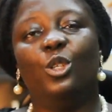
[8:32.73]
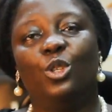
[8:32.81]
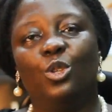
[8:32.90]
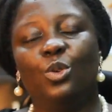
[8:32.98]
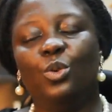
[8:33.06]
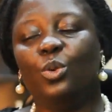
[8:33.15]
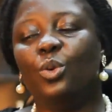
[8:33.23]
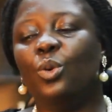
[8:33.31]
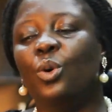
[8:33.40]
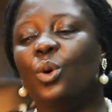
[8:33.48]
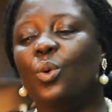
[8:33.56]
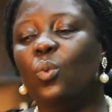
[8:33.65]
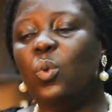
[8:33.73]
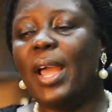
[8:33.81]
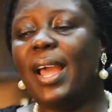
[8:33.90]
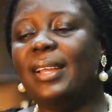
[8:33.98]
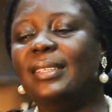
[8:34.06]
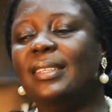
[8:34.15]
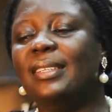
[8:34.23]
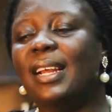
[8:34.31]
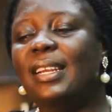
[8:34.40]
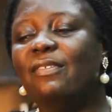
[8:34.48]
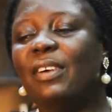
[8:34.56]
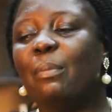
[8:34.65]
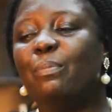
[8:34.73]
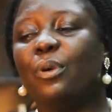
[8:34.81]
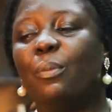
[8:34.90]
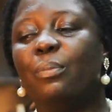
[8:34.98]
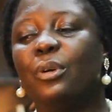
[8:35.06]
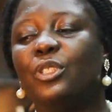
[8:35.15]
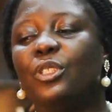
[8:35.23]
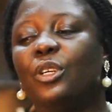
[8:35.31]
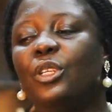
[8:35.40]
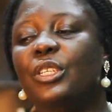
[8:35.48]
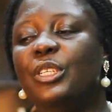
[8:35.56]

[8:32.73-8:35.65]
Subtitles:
2. Where the relevant proportion